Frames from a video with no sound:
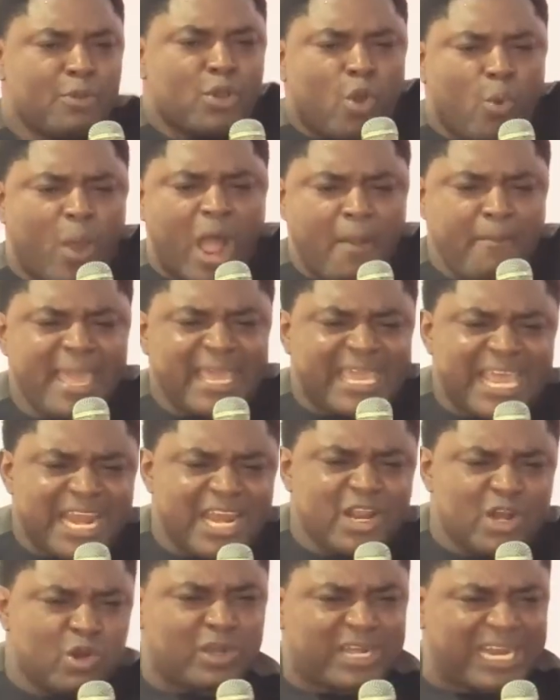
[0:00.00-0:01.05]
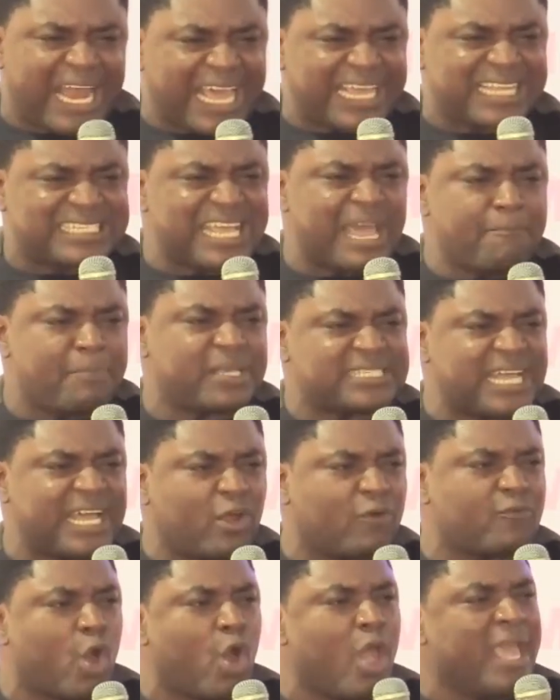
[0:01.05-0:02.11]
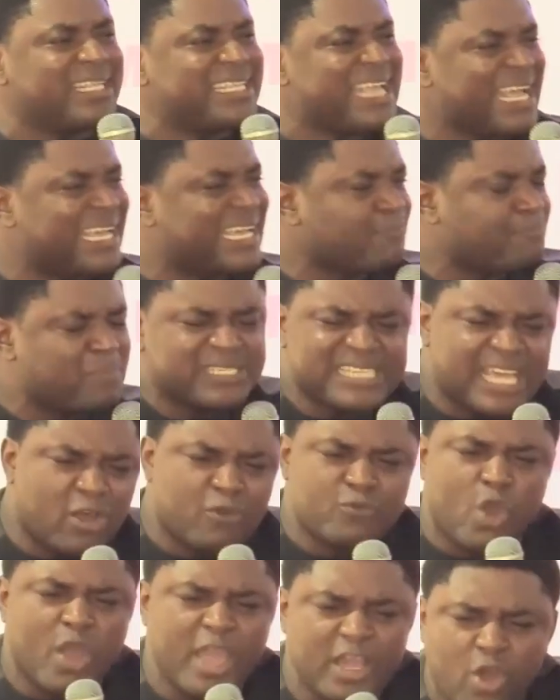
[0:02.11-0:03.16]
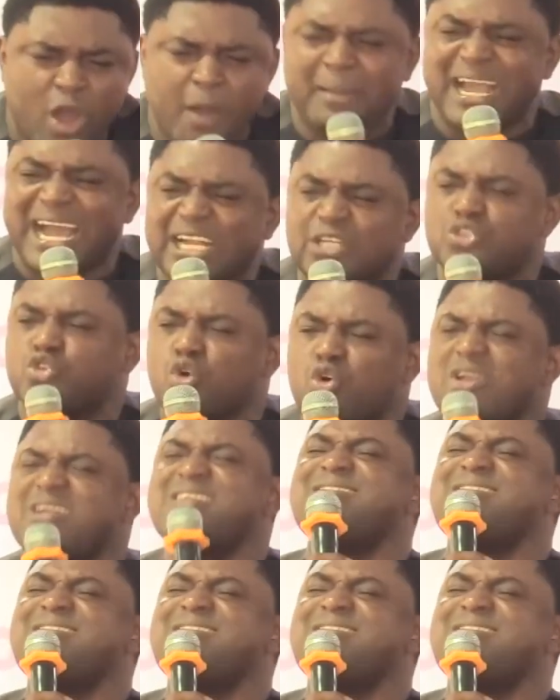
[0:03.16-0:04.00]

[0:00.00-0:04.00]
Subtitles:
we go, well, I'm making it look like 10% of your income can't do